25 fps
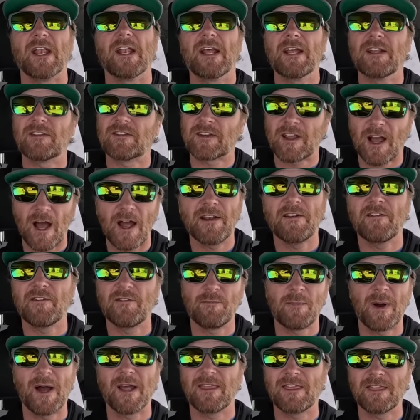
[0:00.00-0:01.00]
it's kind
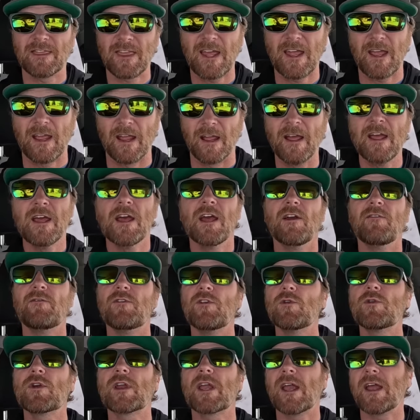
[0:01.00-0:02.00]
of my thing. If
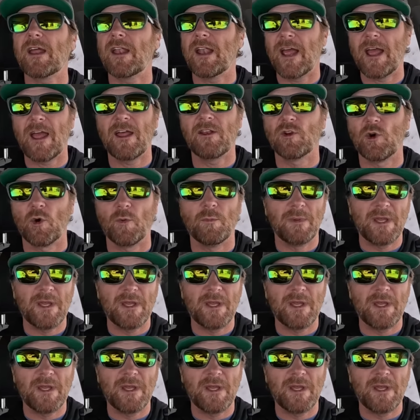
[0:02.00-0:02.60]
you can't handle